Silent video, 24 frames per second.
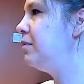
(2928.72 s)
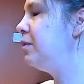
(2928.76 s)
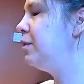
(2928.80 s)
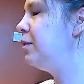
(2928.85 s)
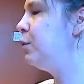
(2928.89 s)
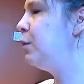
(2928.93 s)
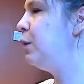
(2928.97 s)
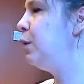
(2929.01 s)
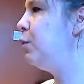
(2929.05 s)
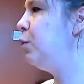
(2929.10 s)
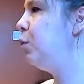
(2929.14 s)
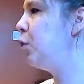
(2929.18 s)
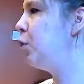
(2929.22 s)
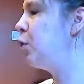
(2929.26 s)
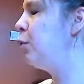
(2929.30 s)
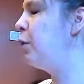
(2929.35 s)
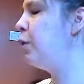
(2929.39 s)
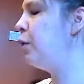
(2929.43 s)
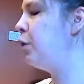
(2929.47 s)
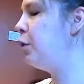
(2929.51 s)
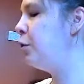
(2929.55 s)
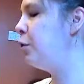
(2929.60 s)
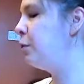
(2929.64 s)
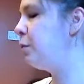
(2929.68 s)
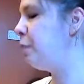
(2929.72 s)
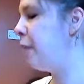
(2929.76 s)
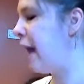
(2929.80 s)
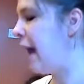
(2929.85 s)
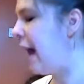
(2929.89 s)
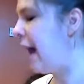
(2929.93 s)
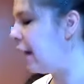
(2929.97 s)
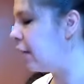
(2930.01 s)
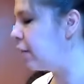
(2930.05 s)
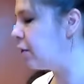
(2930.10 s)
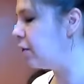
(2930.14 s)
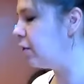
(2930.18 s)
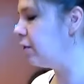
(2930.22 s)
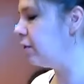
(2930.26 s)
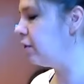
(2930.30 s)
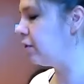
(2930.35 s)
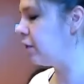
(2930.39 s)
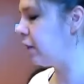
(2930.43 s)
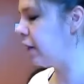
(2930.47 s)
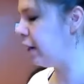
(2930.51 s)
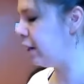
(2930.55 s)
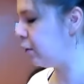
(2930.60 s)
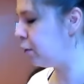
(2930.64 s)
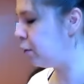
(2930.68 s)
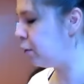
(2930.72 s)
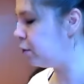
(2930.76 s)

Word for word: So we work with those patterns, right?